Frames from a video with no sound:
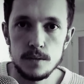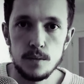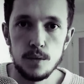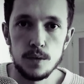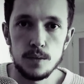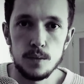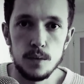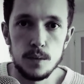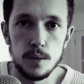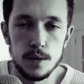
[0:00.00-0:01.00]

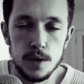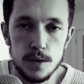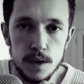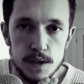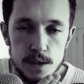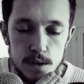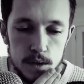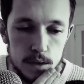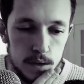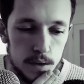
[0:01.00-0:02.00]
what new things you
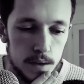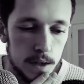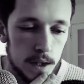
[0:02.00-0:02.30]
can do.